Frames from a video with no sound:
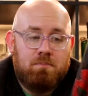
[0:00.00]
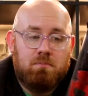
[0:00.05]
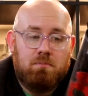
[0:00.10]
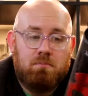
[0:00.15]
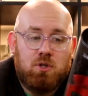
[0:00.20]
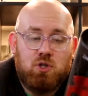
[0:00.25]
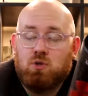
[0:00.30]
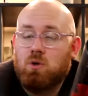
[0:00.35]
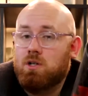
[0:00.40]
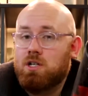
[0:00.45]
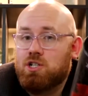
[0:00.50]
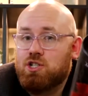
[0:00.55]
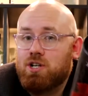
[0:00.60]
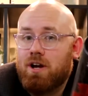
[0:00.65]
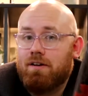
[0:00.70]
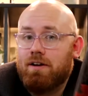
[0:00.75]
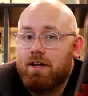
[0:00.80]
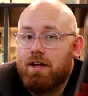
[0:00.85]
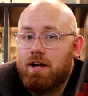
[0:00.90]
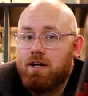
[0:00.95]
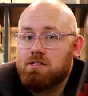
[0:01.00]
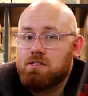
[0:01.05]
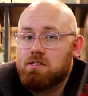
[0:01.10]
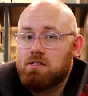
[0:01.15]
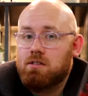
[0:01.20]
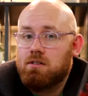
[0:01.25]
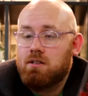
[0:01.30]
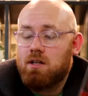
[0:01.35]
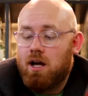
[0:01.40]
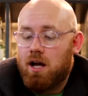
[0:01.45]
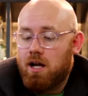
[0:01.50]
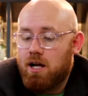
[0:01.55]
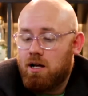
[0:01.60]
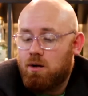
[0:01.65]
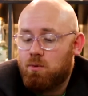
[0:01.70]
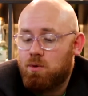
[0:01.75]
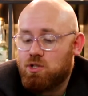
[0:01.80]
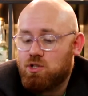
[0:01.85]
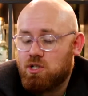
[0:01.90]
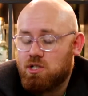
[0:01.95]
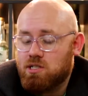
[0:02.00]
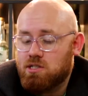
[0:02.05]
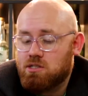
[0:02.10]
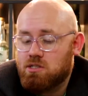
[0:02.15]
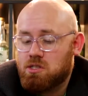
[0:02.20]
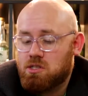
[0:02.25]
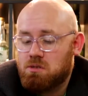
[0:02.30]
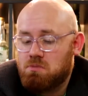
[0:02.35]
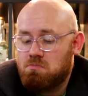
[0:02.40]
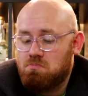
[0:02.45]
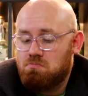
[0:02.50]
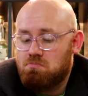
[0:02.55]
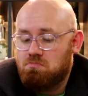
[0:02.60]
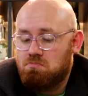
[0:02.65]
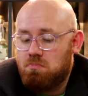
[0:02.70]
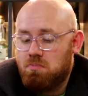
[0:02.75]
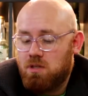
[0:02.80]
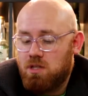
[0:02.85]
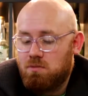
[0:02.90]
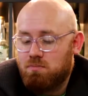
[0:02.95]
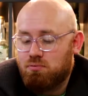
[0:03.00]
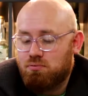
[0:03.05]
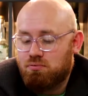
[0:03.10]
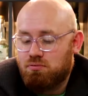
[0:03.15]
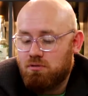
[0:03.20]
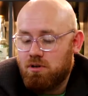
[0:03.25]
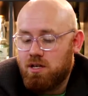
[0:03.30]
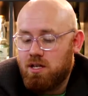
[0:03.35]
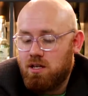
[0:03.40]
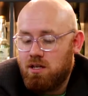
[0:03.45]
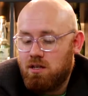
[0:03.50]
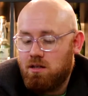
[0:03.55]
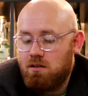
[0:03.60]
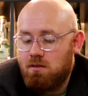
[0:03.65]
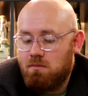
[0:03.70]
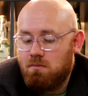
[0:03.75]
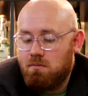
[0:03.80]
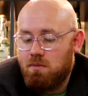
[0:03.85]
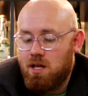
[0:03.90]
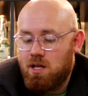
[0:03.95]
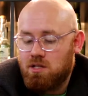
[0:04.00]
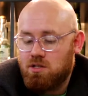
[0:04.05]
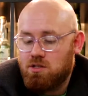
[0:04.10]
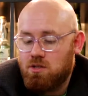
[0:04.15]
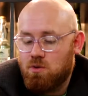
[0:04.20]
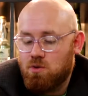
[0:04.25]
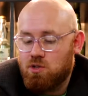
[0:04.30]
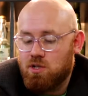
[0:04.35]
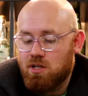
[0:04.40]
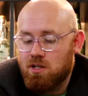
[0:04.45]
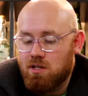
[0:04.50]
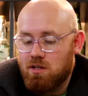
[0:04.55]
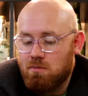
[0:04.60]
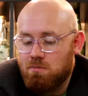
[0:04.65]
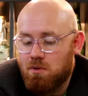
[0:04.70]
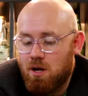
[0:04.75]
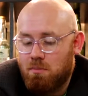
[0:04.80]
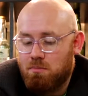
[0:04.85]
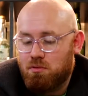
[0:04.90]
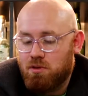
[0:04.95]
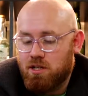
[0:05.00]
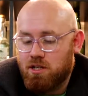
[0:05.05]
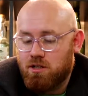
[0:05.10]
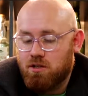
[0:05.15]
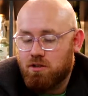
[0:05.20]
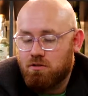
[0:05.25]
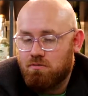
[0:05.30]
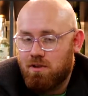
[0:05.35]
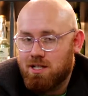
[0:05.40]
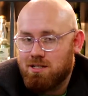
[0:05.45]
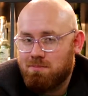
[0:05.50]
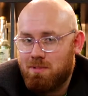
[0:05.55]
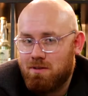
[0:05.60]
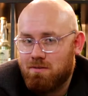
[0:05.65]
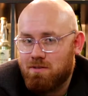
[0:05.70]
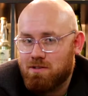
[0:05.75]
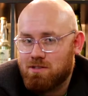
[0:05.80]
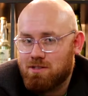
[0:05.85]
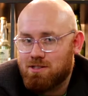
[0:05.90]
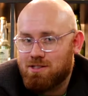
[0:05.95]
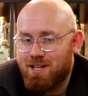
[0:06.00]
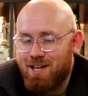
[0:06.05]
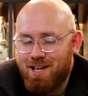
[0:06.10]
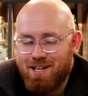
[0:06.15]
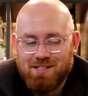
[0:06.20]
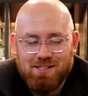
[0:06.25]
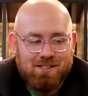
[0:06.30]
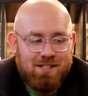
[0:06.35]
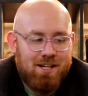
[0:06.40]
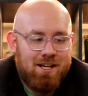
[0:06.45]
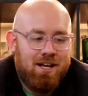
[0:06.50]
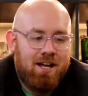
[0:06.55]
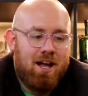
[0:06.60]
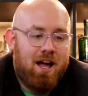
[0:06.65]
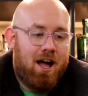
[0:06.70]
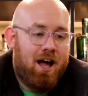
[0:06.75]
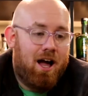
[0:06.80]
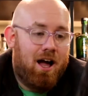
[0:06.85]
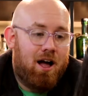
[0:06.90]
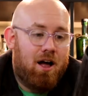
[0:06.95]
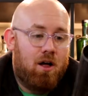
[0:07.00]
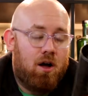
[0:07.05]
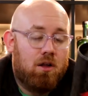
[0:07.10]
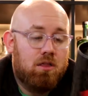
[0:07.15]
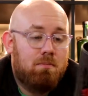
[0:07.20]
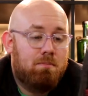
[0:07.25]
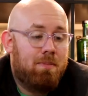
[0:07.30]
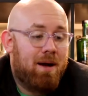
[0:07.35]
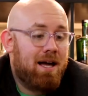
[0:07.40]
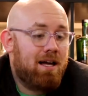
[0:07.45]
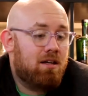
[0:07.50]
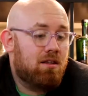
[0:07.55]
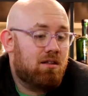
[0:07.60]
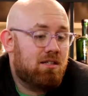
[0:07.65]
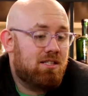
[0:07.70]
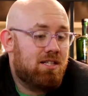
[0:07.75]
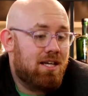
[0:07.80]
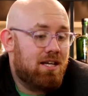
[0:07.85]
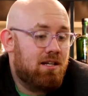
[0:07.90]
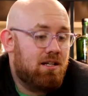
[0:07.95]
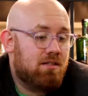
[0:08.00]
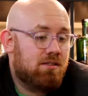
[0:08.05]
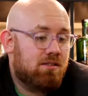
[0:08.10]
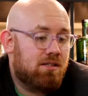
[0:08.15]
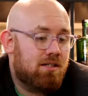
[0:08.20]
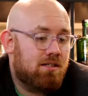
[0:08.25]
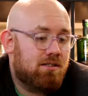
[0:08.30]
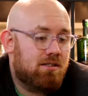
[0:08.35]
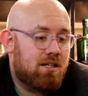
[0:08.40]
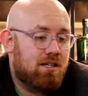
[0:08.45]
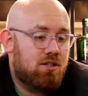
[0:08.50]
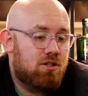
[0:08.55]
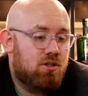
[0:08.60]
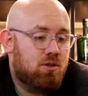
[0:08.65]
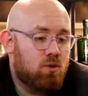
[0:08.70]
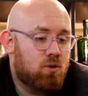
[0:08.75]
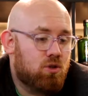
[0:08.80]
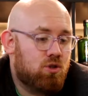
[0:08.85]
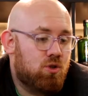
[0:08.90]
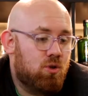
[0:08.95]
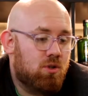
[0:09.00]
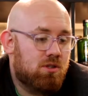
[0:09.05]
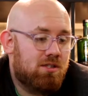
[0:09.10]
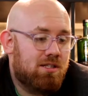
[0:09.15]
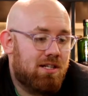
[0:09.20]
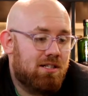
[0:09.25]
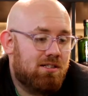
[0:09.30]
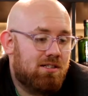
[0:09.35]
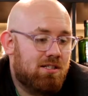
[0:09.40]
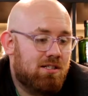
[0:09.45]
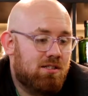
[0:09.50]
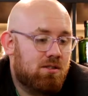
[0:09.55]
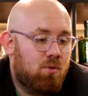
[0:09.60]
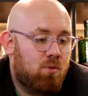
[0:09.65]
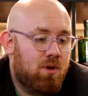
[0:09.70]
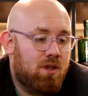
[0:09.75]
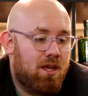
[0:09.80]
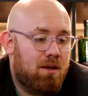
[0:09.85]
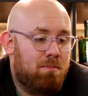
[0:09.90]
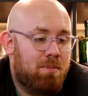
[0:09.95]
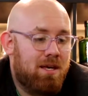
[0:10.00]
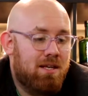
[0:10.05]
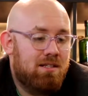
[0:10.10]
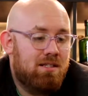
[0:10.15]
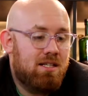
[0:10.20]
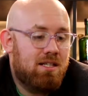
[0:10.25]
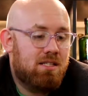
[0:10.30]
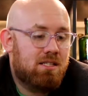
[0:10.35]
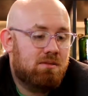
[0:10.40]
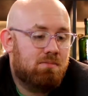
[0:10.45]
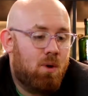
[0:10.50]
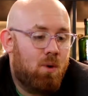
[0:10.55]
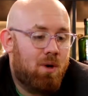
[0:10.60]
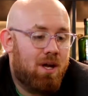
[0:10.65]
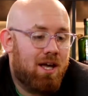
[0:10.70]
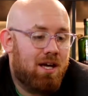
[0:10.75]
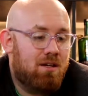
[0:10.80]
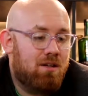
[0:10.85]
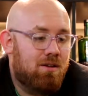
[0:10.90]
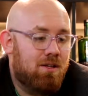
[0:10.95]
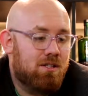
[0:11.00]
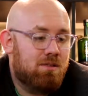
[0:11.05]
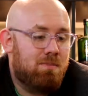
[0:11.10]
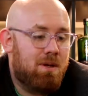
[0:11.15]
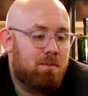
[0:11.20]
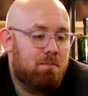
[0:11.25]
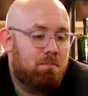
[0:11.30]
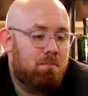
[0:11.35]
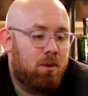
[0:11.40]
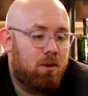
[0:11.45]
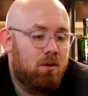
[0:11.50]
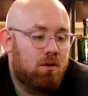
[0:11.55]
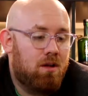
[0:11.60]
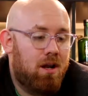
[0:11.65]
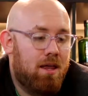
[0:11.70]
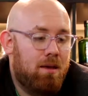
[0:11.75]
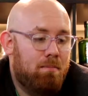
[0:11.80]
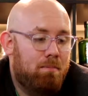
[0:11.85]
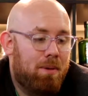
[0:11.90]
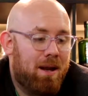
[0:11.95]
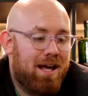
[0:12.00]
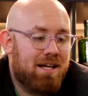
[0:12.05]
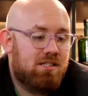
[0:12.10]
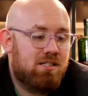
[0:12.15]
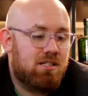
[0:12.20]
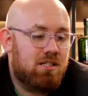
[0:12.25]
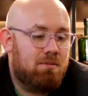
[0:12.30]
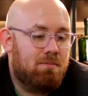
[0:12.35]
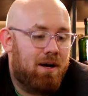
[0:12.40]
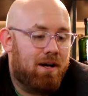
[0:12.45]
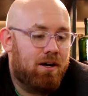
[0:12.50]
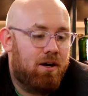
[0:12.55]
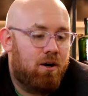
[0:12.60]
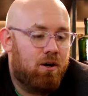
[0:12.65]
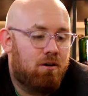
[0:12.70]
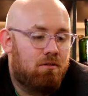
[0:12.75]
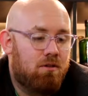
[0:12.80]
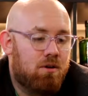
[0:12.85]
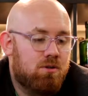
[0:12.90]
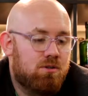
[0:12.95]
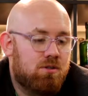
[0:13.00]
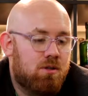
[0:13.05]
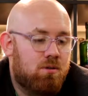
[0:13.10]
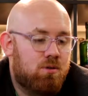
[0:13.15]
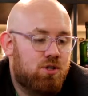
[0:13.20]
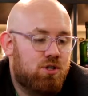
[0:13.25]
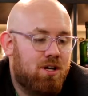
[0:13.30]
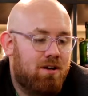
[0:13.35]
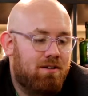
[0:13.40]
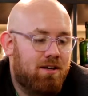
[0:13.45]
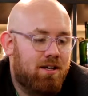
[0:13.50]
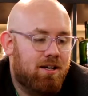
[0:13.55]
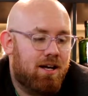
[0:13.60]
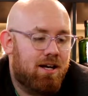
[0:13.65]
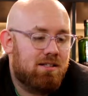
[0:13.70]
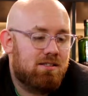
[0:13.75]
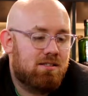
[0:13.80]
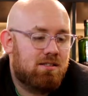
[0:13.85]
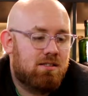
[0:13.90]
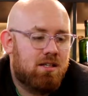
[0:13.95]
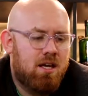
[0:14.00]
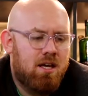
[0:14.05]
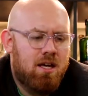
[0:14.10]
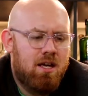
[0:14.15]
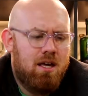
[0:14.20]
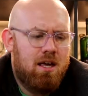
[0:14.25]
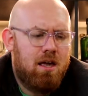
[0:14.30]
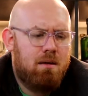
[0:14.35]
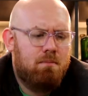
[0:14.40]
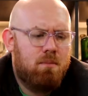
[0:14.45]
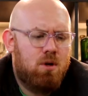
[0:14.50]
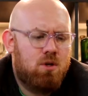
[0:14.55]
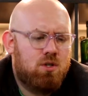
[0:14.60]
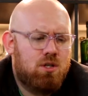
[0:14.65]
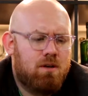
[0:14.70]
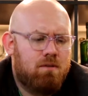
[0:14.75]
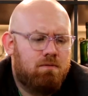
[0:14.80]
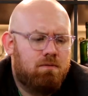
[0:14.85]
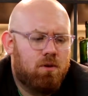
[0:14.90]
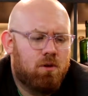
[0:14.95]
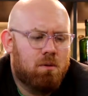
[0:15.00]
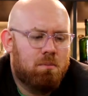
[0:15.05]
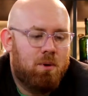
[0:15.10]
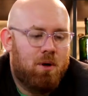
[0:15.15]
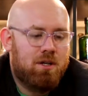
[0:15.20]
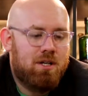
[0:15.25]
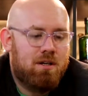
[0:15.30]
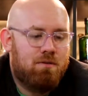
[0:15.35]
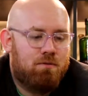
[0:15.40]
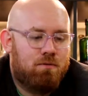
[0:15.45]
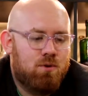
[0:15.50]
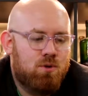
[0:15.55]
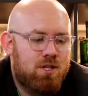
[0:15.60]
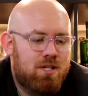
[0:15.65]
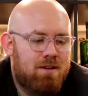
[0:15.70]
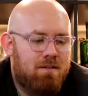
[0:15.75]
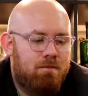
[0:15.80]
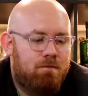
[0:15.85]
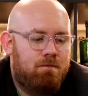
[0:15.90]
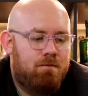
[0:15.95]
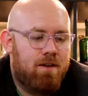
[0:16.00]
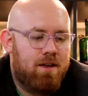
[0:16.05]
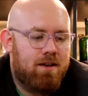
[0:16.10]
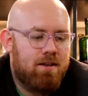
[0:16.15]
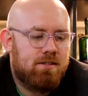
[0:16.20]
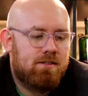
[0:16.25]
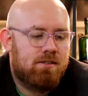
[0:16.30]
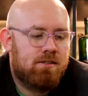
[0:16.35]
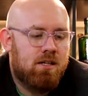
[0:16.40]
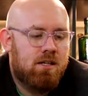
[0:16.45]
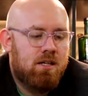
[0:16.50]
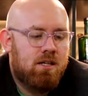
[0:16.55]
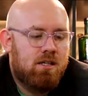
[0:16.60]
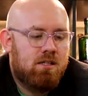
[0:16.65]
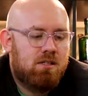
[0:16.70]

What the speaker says: Matured in sherry cask, which is usually a pretty good recipe for success. On the back of the tin, it says, "Indulge your senses with a peaty Smokehead that's been boldly blasted by Oloroso sherry casks, emerging full-bodied, fruity and fierce,